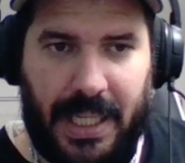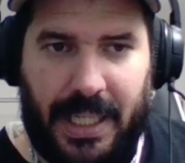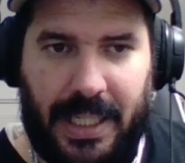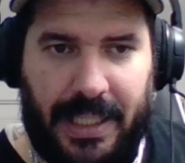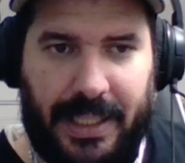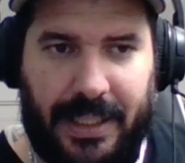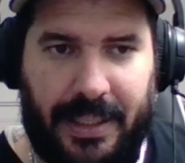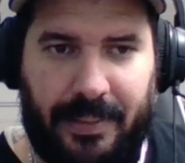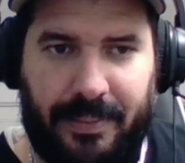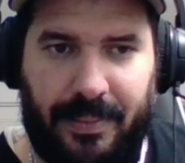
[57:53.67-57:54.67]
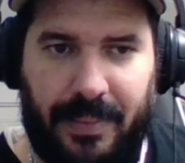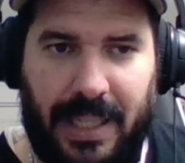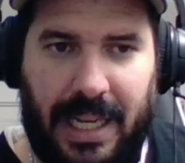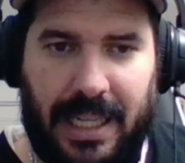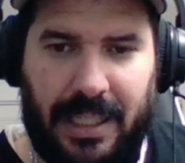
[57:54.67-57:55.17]

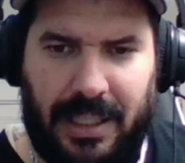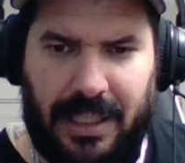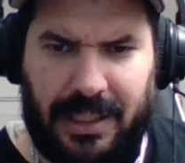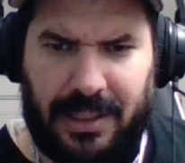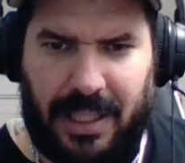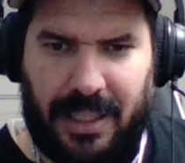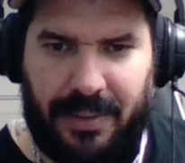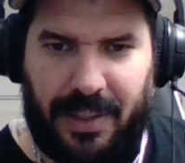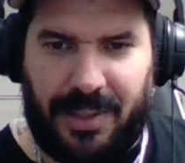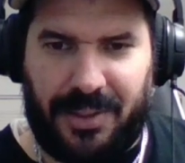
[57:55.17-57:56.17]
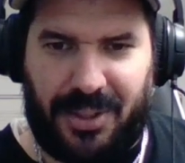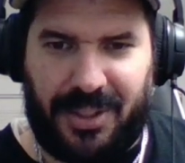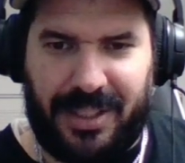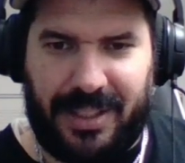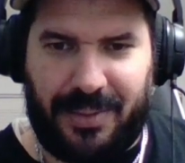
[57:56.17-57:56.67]
not a lot of
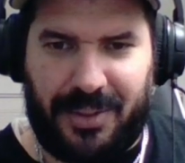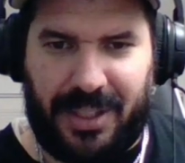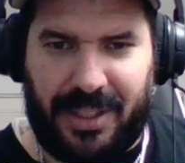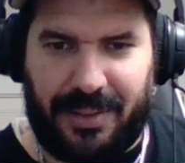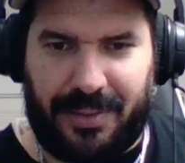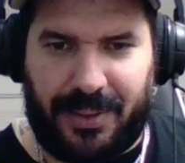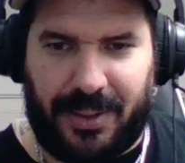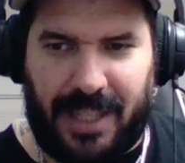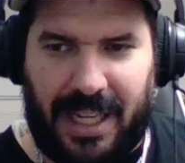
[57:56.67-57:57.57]
alternatives here for.